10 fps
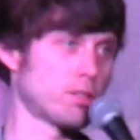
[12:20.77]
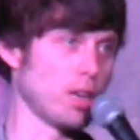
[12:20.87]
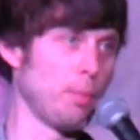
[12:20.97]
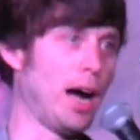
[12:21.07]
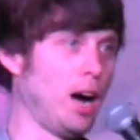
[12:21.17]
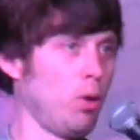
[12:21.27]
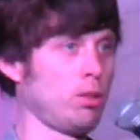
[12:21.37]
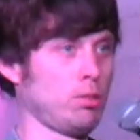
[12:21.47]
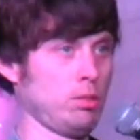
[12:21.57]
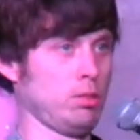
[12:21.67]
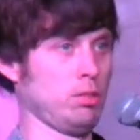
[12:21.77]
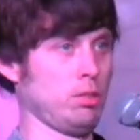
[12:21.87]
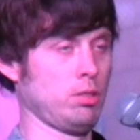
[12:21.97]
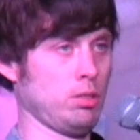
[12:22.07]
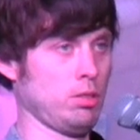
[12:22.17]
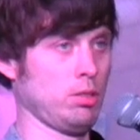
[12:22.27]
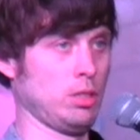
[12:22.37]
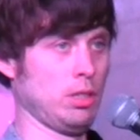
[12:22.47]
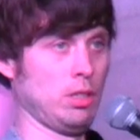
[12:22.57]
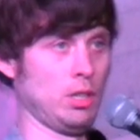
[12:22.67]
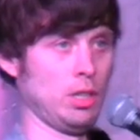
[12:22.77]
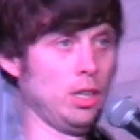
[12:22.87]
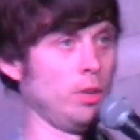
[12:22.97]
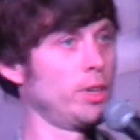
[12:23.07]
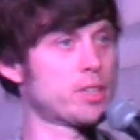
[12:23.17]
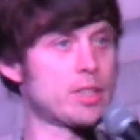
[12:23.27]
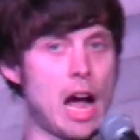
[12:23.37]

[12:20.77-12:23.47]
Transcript: Stop,